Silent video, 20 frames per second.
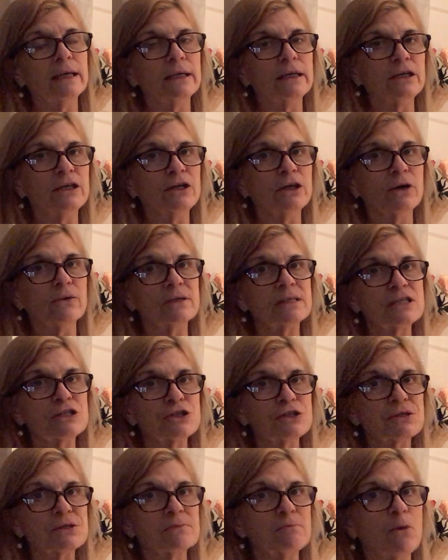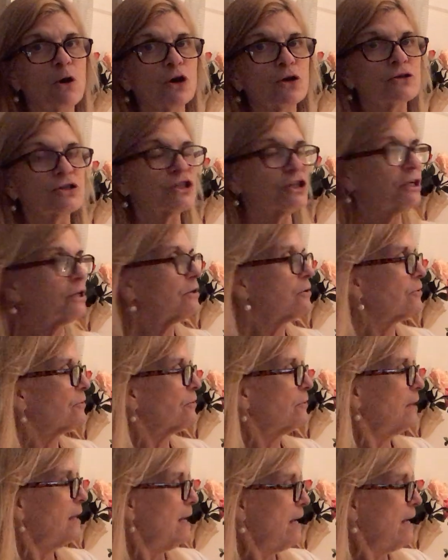You know, it's just March here.